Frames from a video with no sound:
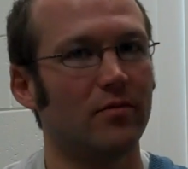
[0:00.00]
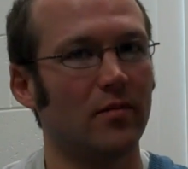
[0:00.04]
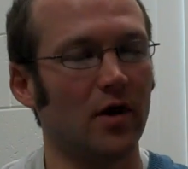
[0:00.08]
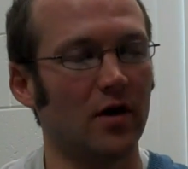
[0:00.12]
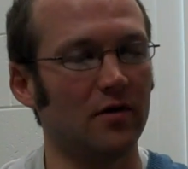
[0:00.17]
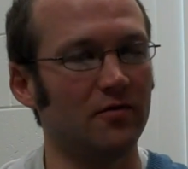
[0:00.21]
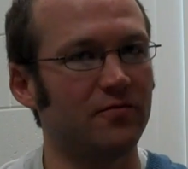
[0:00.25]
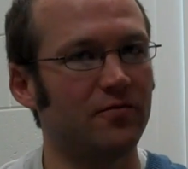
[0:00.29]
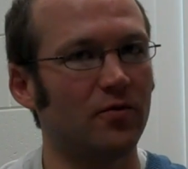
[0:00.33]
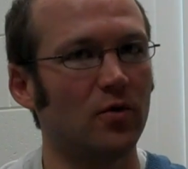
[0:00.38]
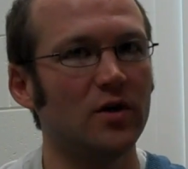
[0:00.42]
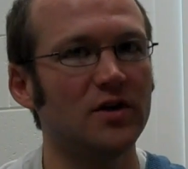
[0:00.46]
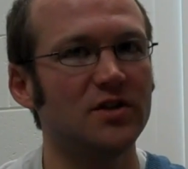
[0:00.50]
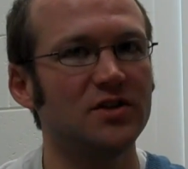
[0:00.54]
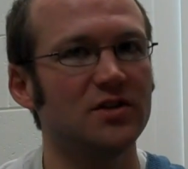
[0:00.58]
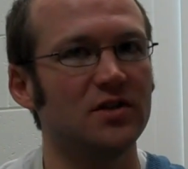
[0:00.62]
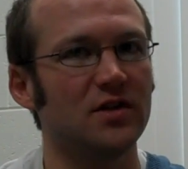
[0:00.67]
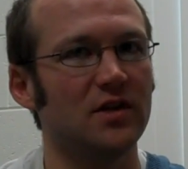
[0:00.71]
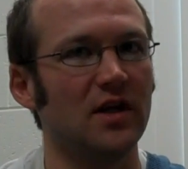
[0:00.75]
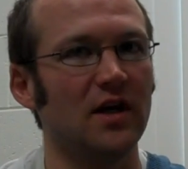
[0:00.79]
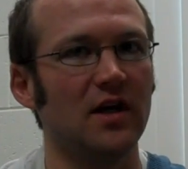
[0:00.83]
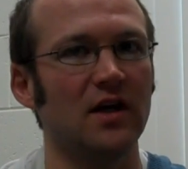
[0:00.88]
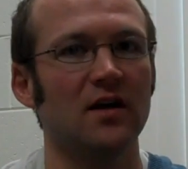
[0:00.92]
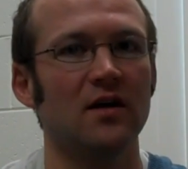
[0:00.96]

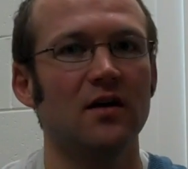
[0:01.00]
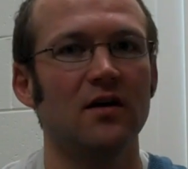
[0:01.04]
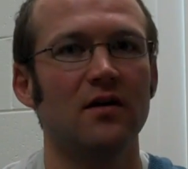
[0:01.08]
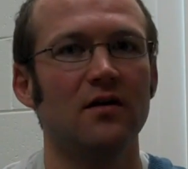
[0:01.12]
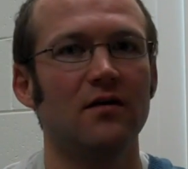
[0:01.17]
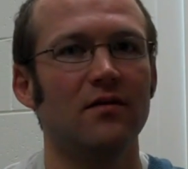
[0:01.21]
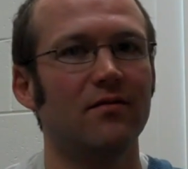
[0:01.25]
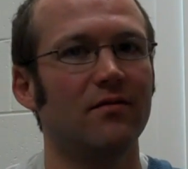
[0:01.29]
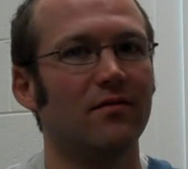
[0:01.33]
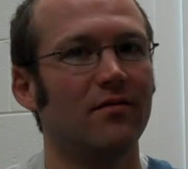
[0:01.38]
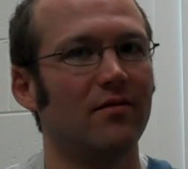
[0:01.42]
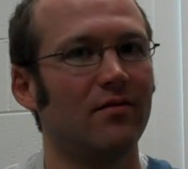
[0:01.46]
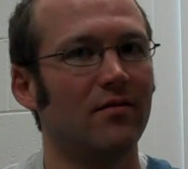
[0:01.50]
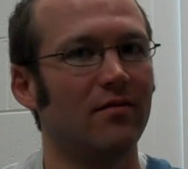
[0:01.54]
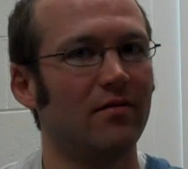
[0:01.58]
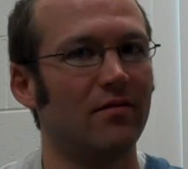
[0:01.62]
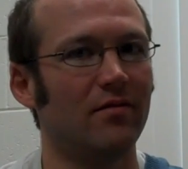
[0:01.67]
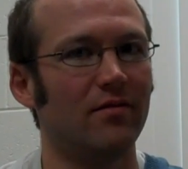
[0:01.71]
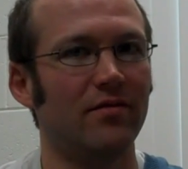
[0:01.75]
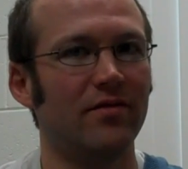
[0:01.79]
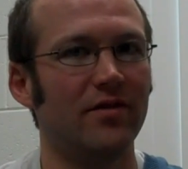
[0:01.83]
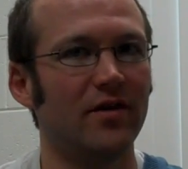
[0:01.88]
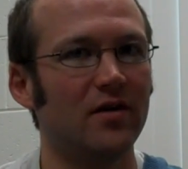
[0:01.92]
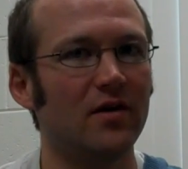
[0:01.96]
Unfortunately,
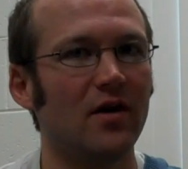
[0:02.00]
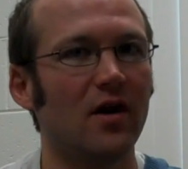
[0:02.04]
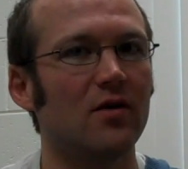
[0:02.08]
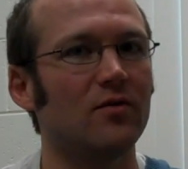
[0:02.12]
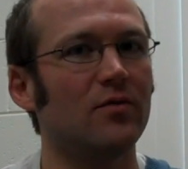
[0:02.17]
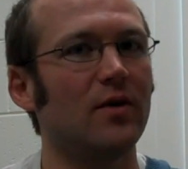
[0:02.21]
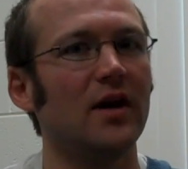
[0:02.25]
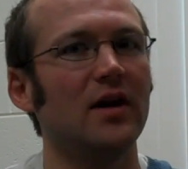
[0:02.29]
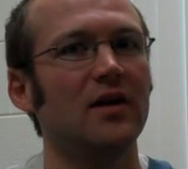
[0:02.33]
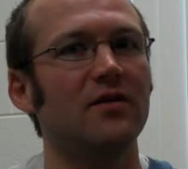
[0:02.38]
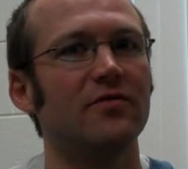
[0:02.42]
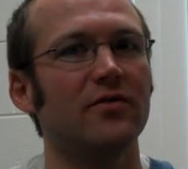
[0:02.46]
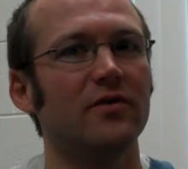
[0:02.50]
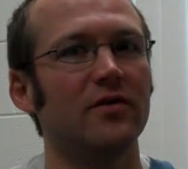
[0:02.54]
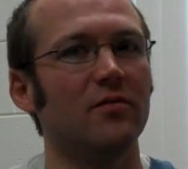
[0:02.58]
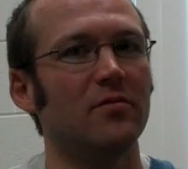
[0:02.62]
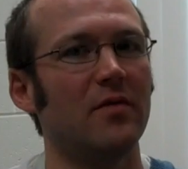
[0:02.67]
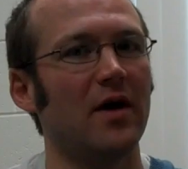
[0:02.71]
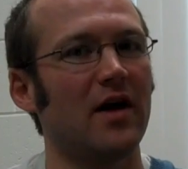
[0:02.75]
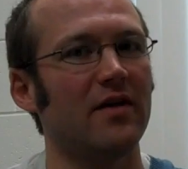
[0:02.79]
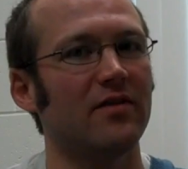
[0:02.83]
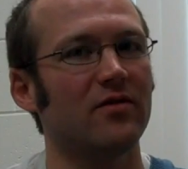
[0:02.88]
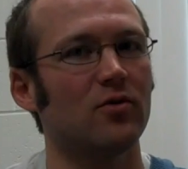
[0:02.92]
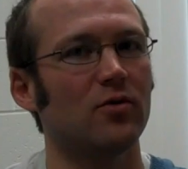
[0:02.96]
they're not ready for the
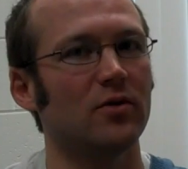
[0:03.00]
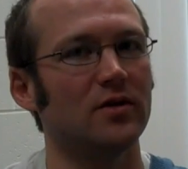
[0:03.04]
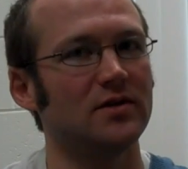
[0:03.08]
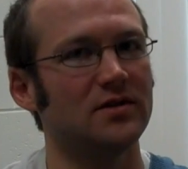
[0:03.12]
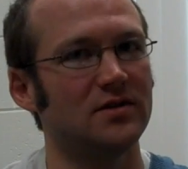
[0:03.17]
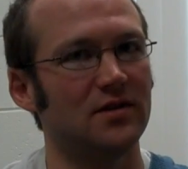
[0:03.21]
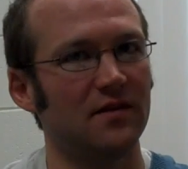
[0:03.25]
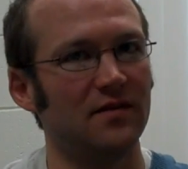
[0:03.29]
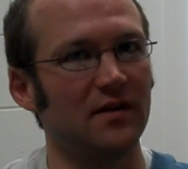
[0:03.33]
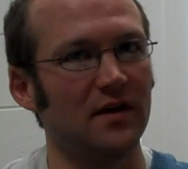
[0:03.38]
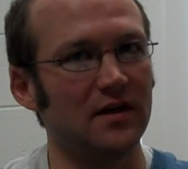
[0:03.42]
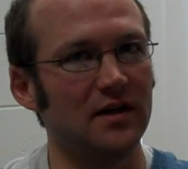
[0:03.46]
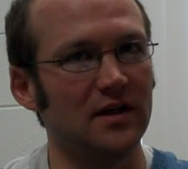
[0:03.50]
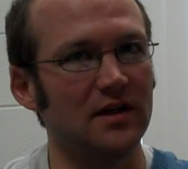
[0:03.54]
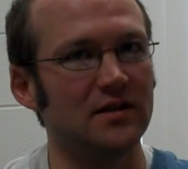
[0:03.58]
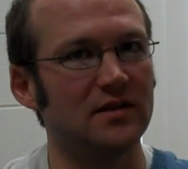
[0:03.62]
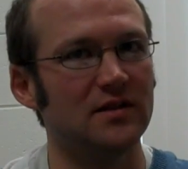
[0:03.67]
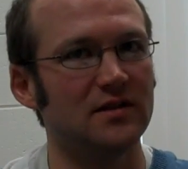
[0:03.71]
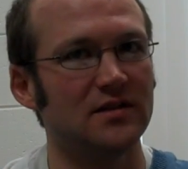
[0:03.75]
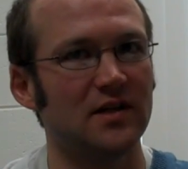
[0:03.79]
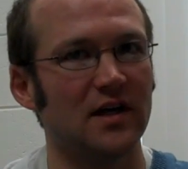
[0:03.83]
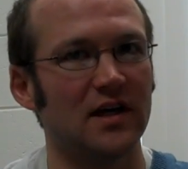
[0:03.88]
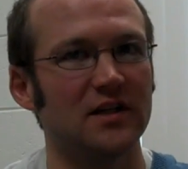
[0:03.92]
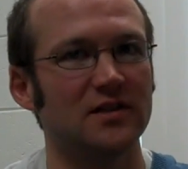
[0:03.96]
math course that they need to
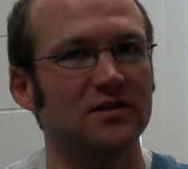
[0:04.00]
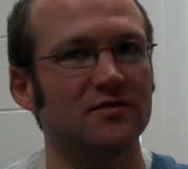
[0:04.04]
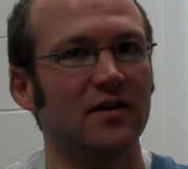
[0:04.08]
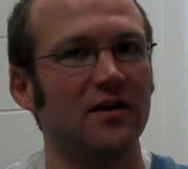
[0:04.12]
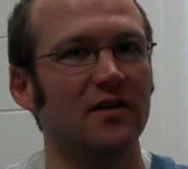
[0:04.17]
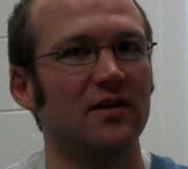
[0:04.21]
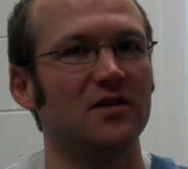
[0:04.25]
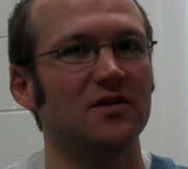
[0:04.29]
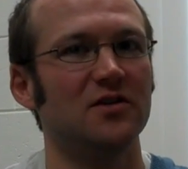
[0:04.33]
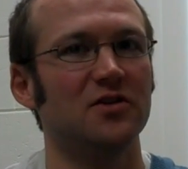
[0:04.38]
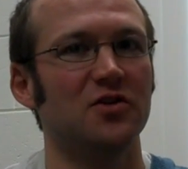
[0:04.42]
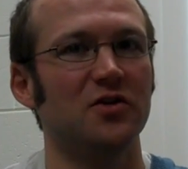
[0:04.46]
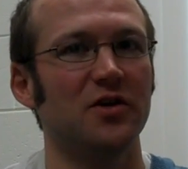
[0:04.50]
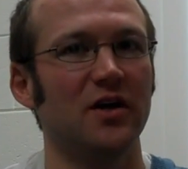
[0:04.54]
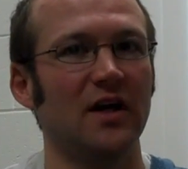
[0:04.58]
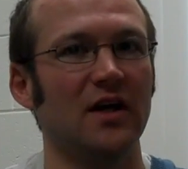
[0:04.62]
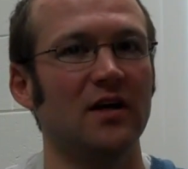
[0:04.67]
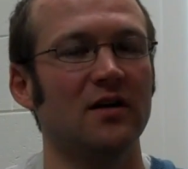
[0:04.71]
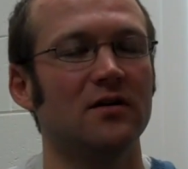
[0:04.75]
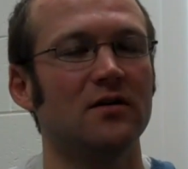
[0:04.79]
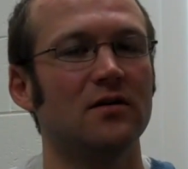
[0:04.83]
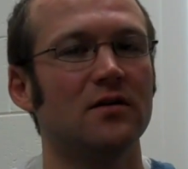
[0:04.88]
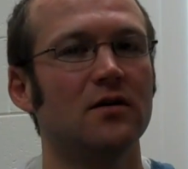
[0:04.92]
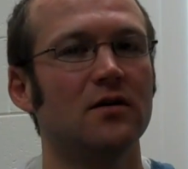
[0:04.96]
satisfy their degree.